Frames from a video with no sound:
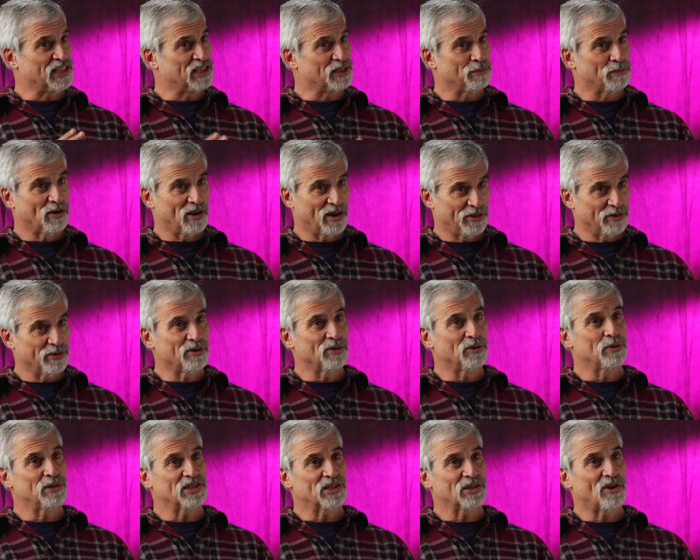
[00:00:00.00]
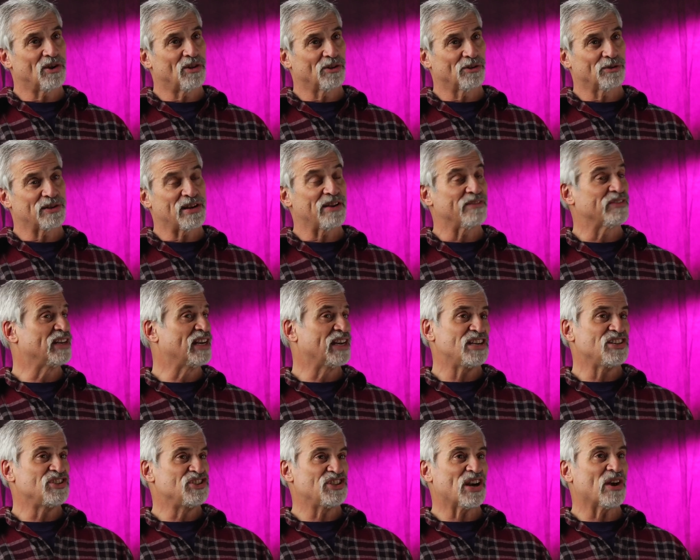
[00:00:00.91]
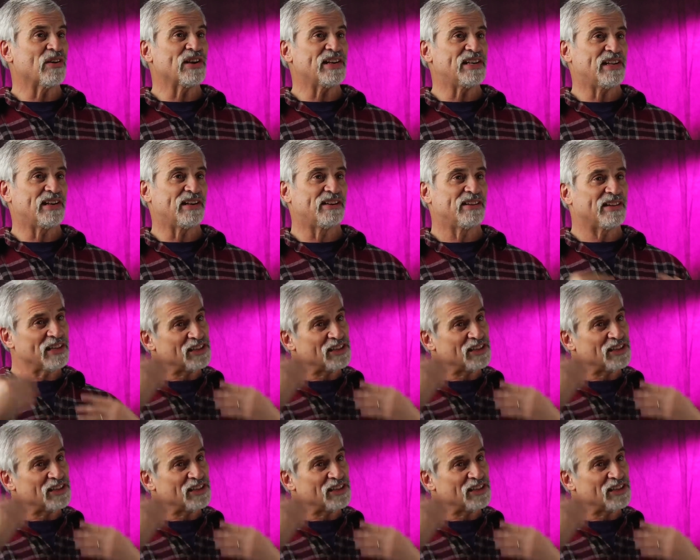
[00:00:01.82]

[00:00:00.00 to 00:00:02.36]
His brother, who was a caller, never did, and Jerry didn't.